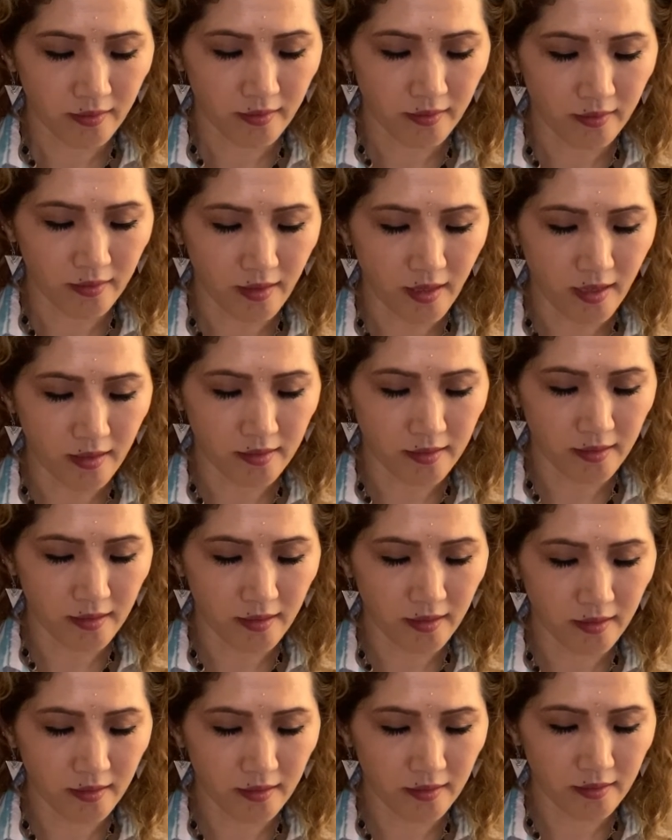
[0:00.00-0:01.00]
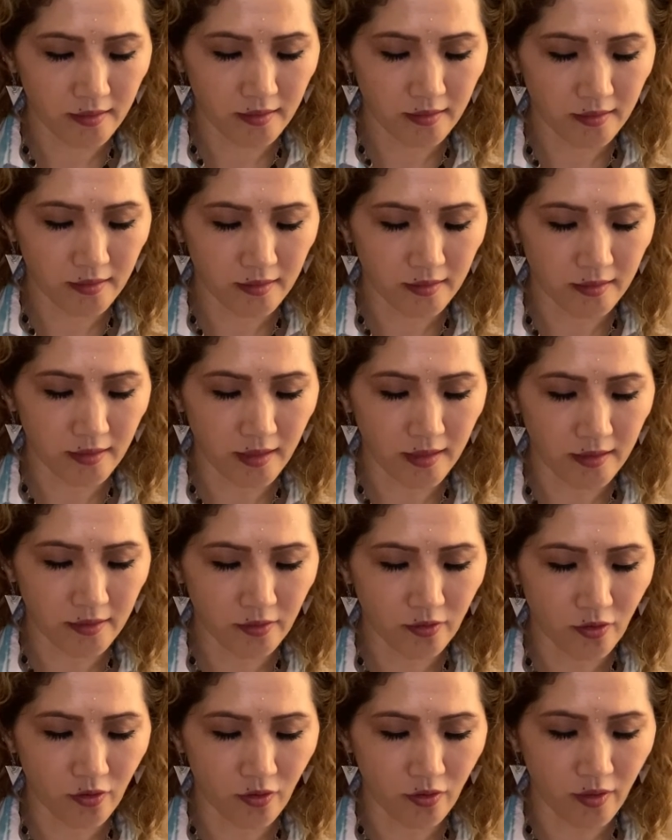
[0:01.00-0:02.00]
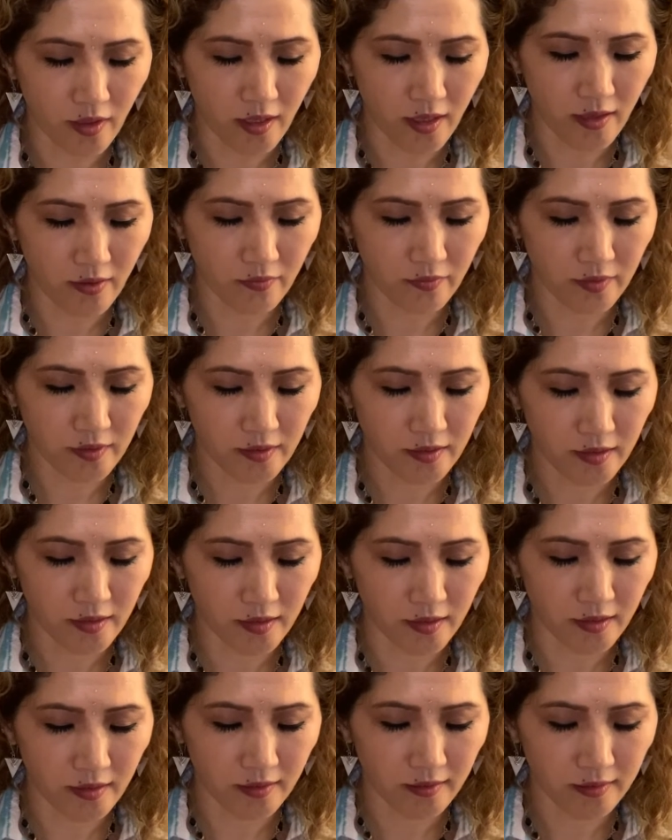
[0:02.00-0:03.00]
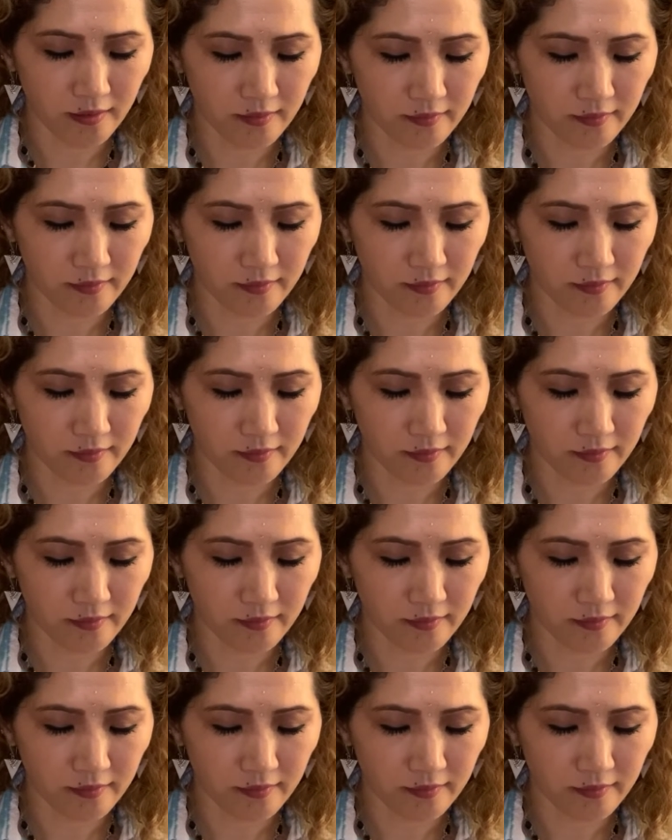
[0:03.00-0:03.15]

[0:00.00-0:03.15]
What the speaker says: nothing, letting go everything.